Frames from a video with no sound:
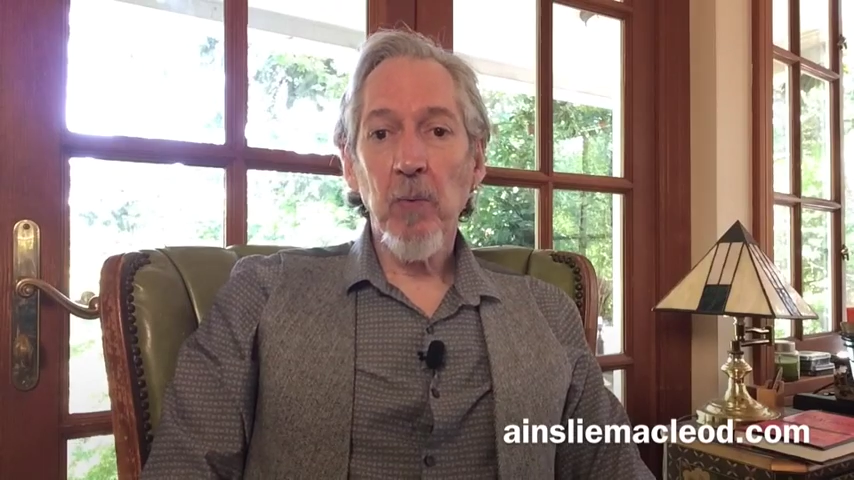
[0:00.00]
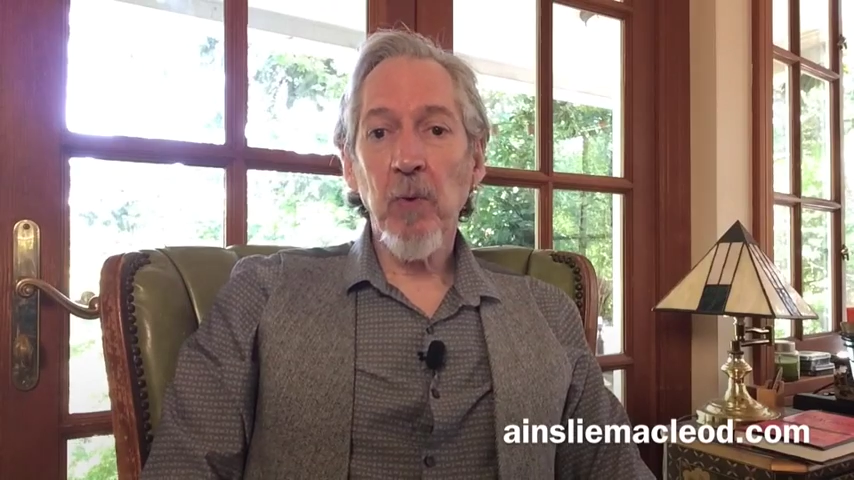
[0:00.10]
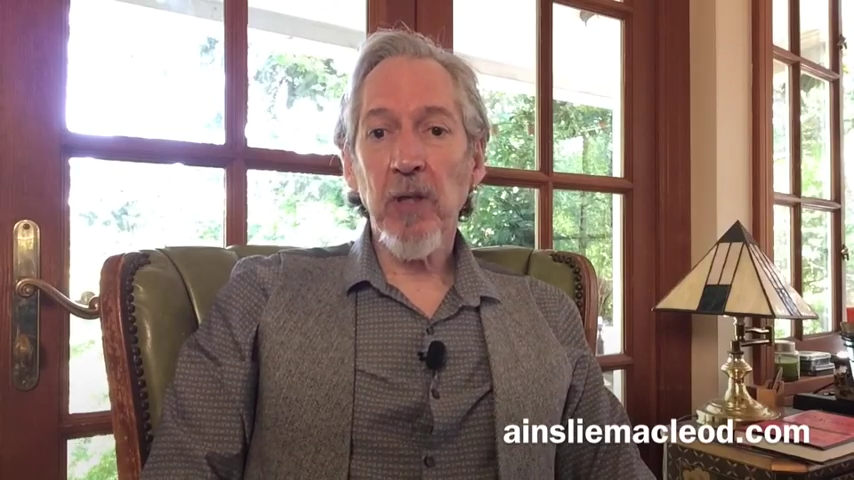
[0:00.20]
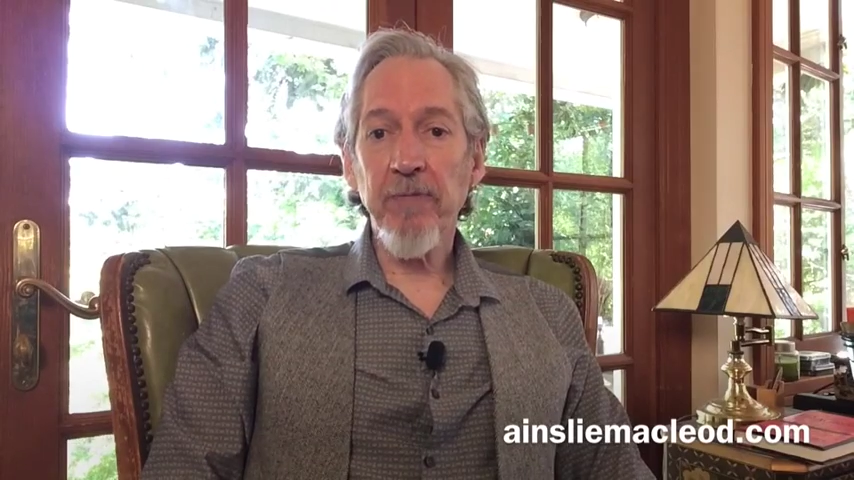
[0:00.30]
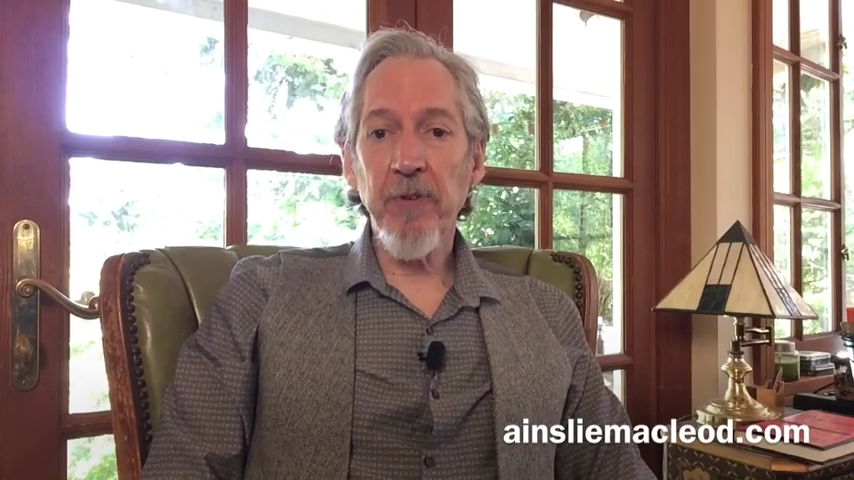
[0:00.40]

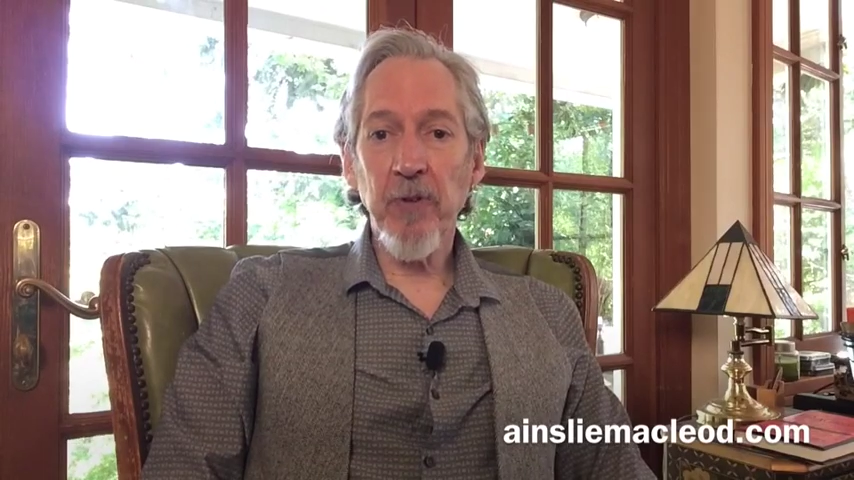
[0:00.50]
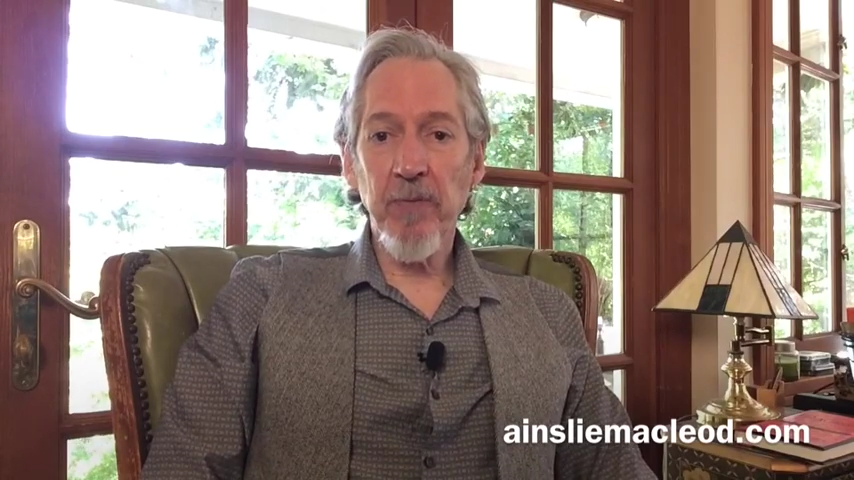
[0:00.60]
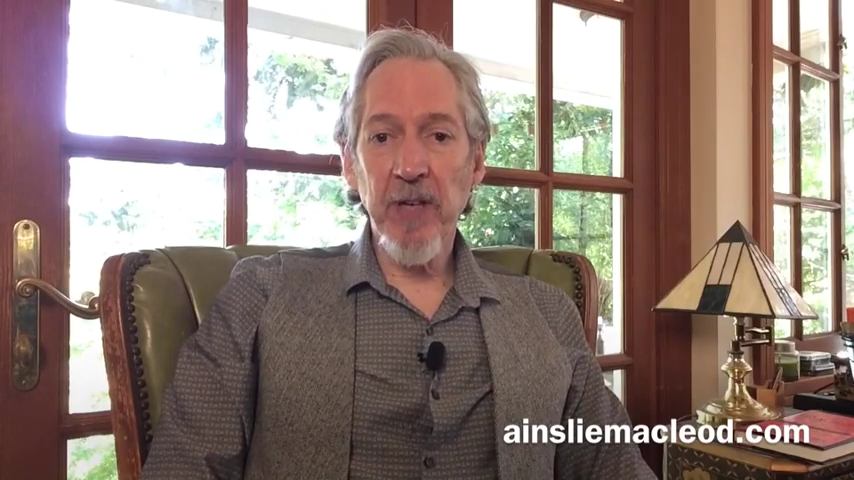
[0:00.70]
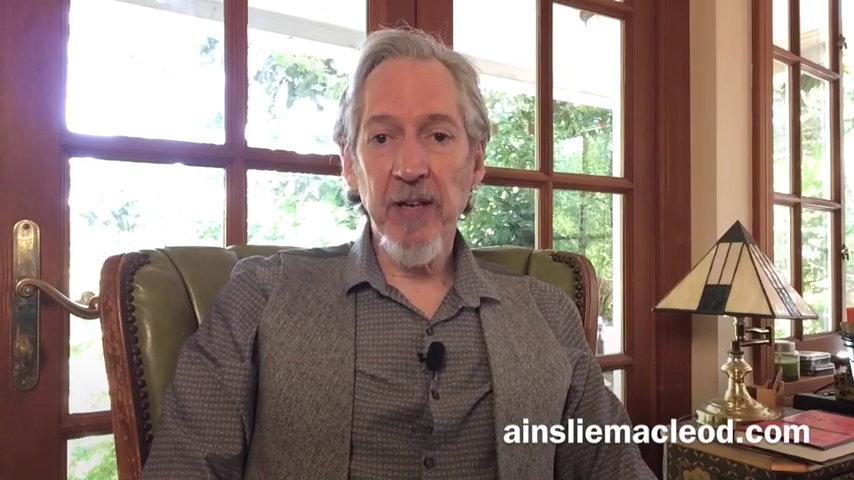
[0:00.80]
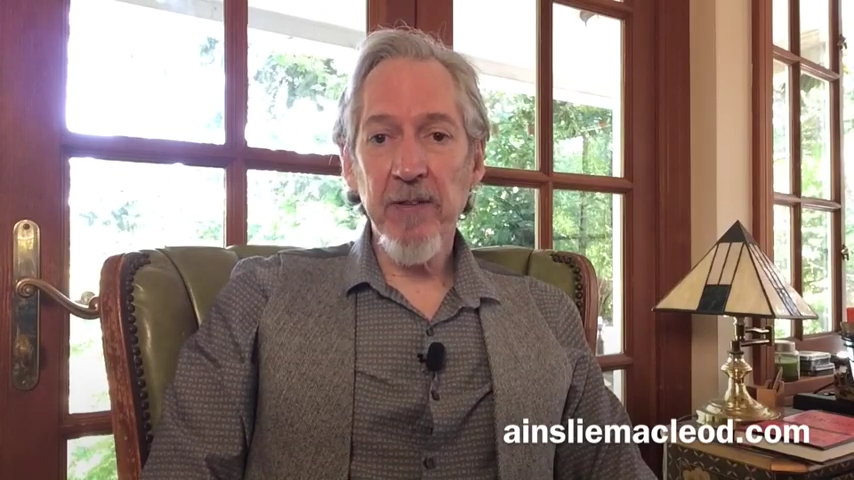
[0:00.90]
Well, a fear of
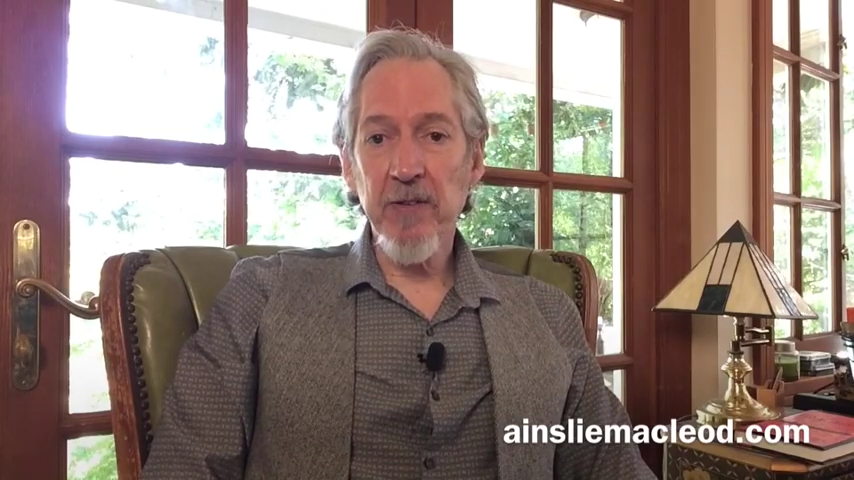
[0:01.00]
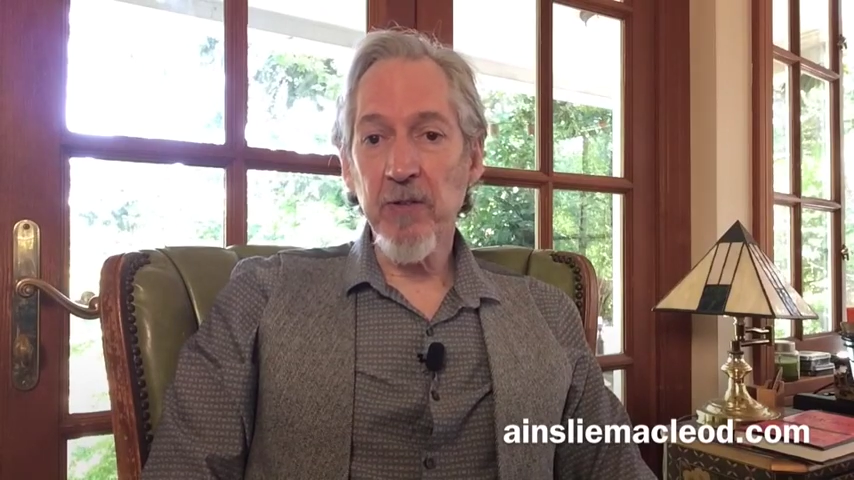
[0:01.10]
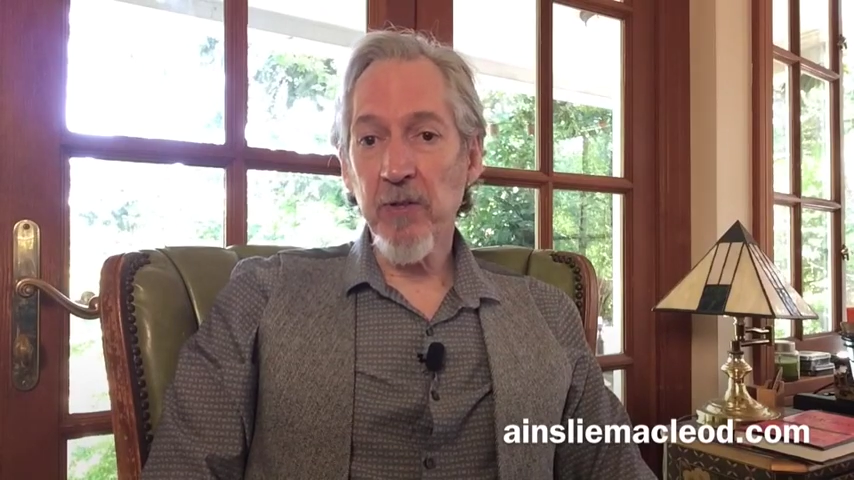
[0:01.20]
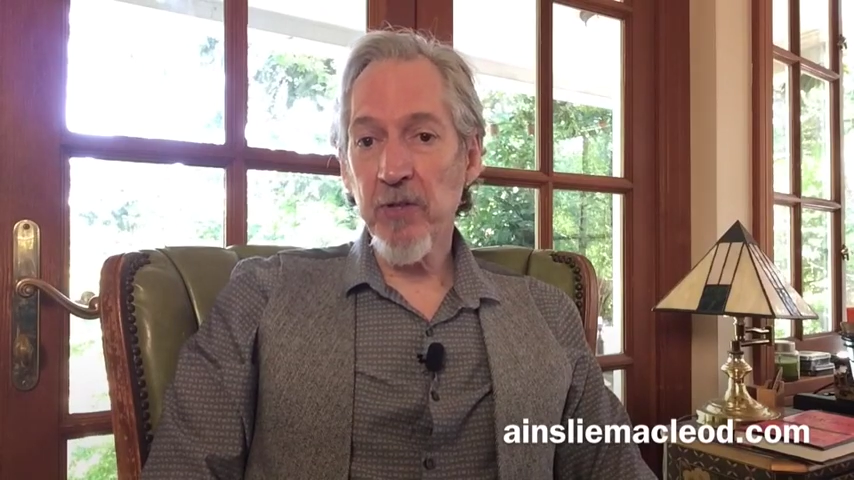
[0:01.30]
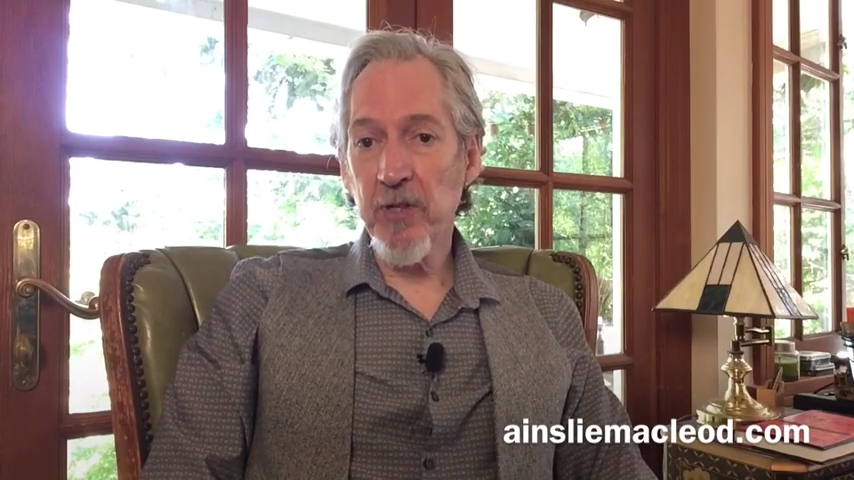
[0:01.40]
death is
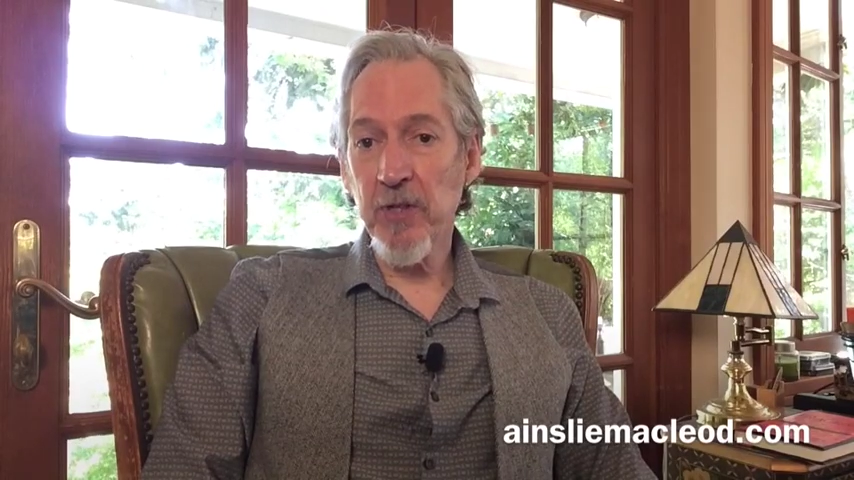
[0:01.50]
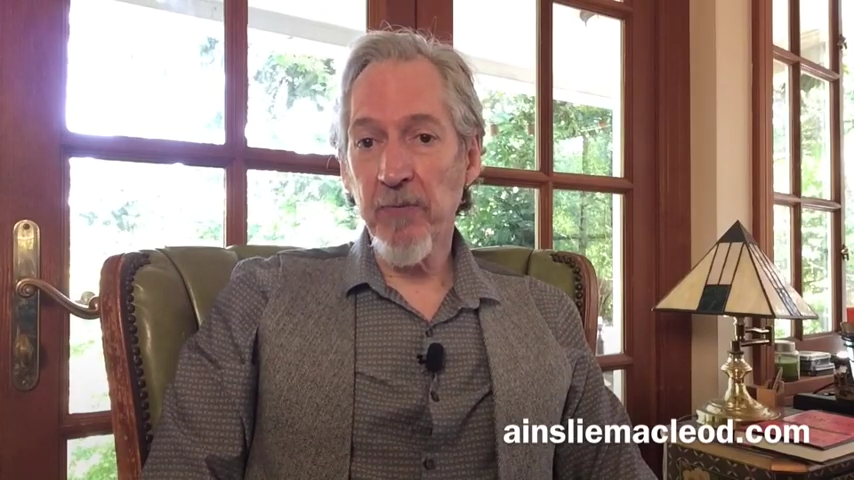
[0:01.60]
not just